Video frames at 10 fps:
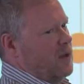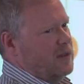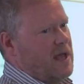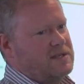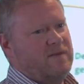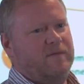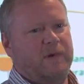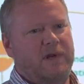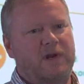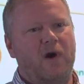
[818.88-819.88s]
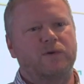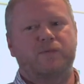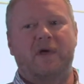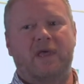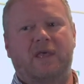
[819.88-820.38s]
unless everybody knows
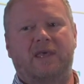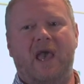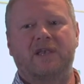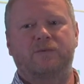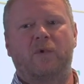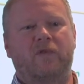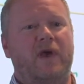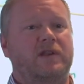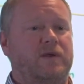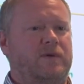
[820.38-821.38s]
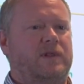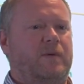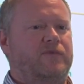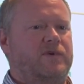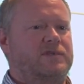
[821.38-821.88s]
where they engage and what they do in
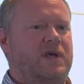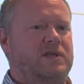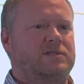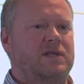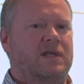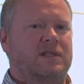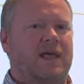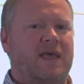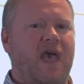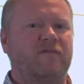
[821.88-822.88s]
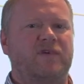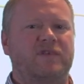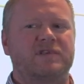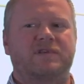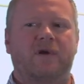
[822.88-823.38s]
that process, like,
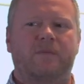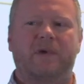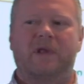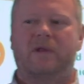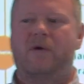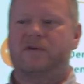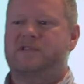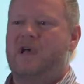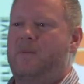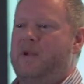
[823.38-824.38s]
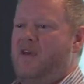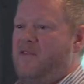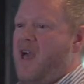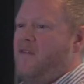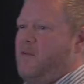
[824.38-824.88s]
everything's got to be in lockstep. And if
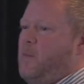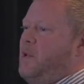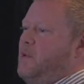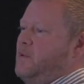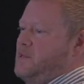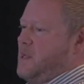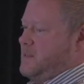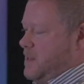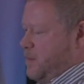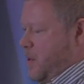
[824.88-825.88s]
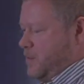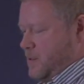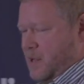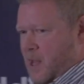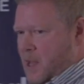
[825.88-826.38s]
everybody understands that
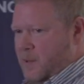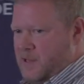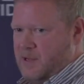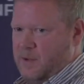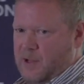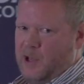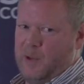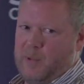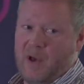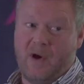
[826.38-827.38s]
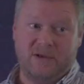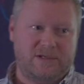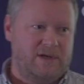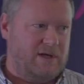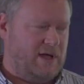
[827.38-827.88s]
motion, we used to do
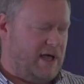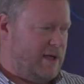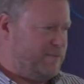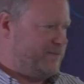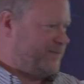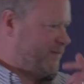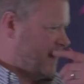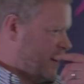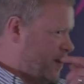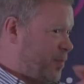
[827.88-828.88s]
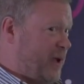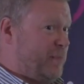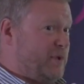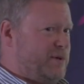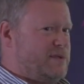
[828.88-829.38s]
QBRs when
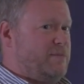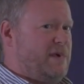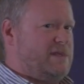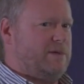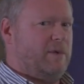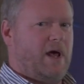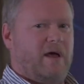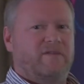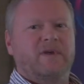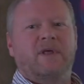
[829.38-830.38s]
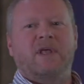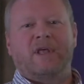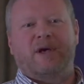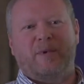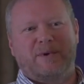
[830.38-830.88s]
people used to meet up live.
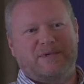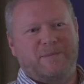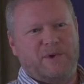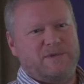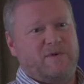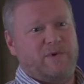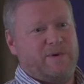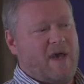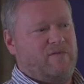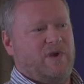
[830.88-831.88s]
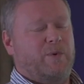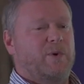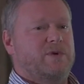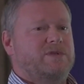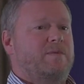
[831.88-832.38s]
When I was at MuleSoft, we'd do it every
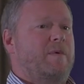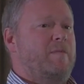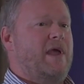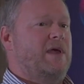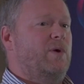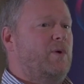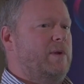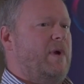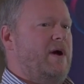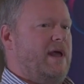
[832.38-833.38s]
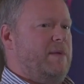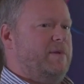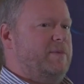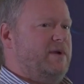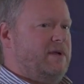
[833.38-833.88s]
quarter, and we'd make it all about
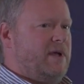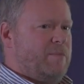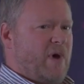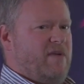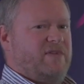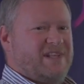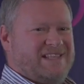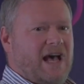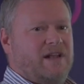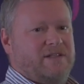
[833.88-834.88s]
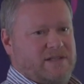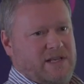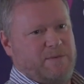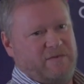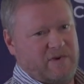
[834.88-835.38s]
enablement. But even the talent
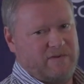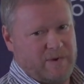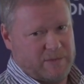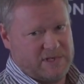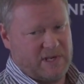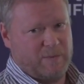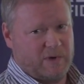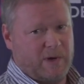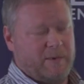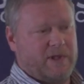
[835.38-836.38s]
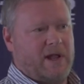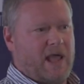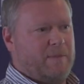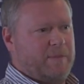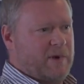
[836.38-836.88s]
team, the recruitment team, would come on that
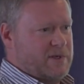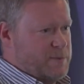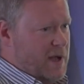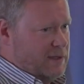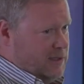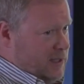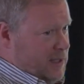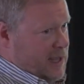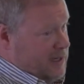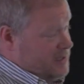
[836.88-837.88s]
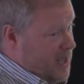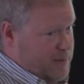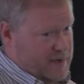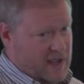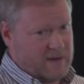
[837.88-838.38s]
enablement as well. And the same
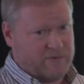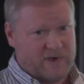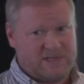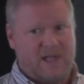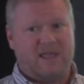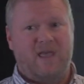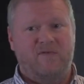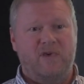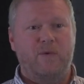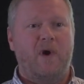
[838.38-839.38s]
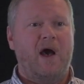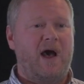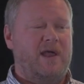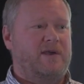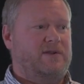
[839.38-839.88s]
at Databricks. Like, if you were
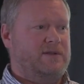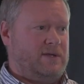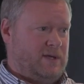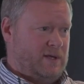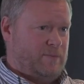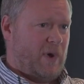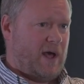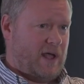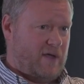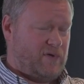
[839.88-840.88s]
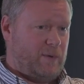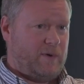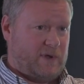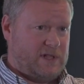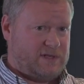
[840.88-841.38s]
hired, but if you
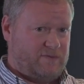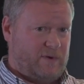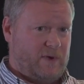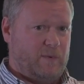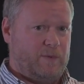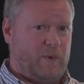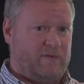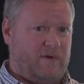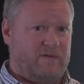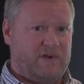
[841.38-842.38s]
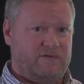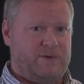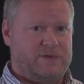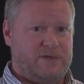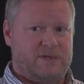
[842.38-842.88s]
were interviewing with one of our
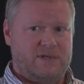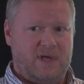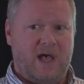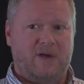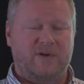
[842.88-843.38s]
recruiters, I